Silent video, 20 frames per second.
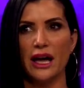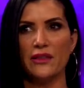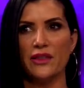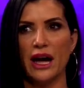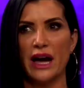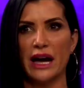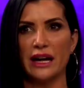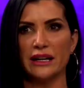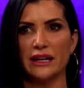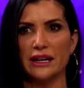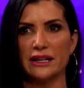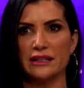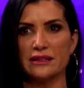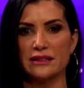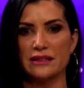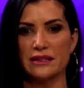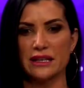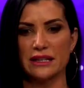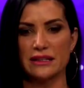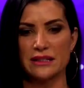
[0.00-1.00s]
And that
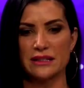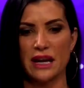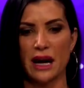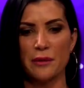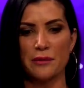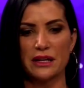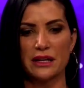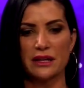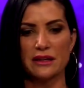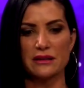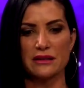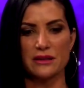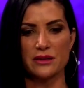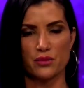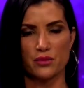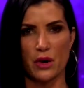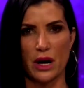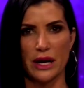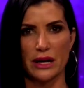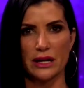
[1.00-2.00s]
it's not because
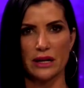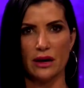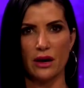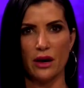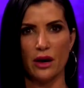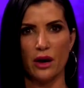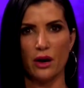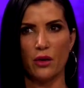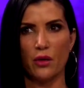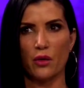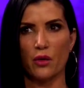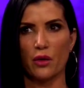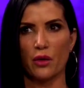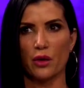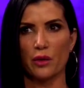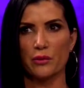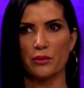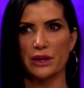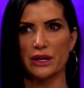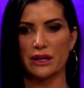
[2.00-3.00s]
it's right
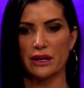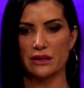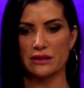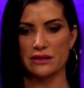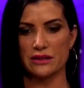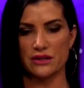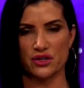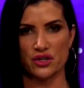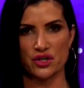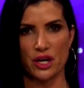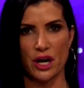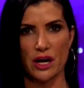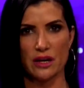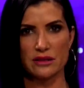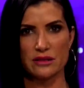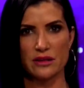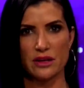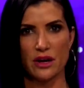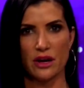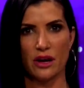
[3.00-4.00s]
or because it's
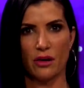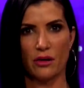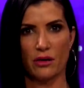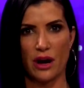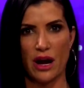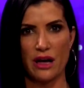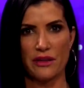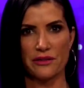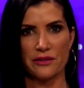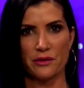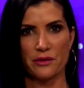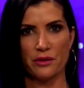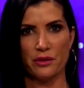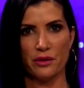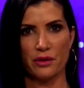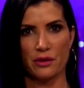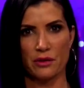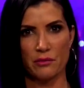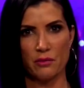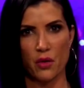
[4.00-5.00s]
just or
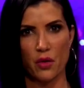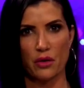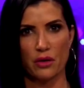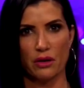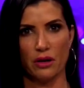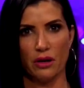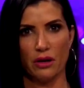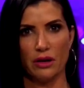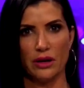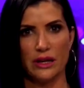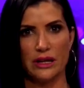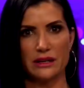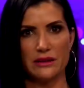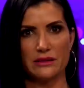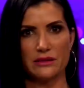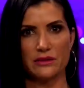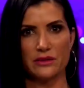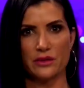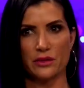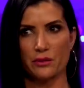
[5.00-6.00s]
ethical or moral.
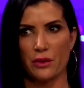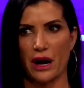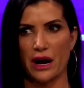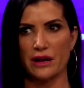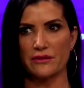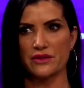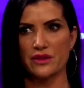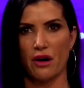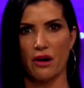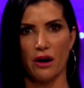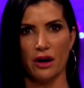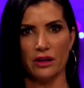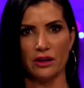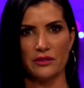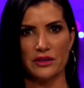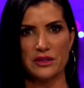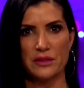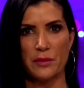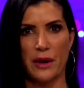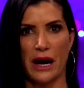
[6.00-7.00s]
It derives all
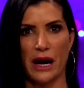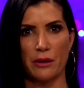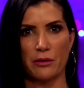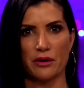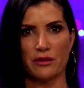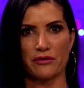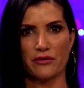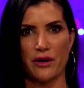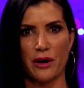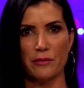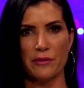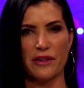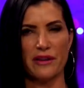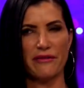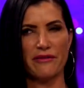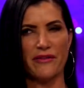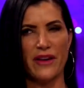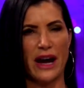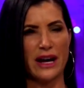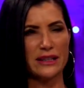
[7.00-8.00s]
of its power from the
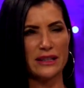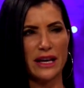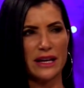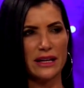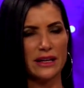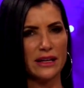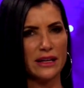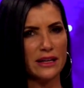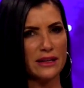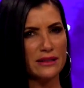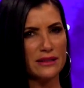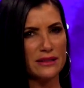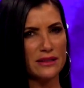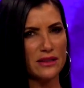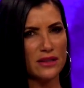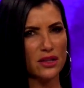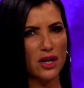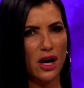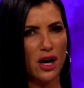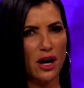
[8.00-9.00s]
fact that it is
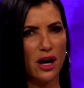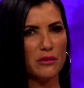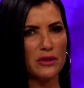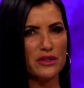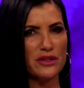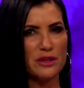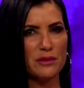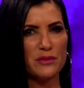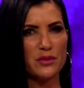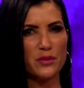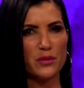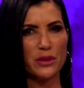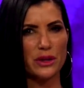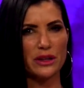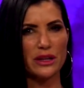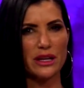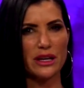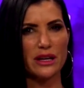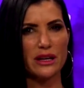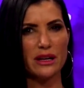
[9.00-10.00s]
a law, which seems
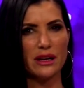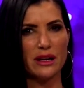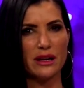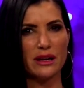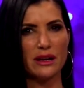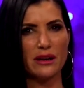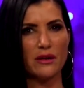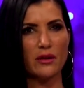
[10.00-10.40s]
really